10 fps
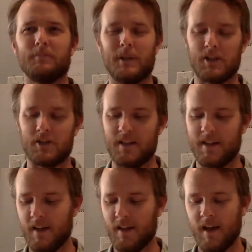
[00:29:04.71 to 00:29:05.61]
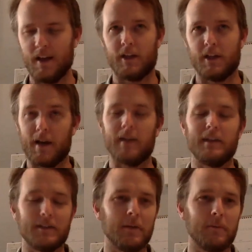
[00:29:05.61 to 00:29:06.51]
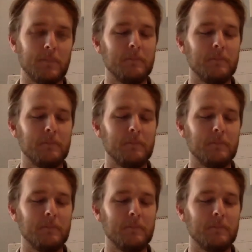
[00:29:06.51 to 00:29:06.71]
PhD, you kind of need to,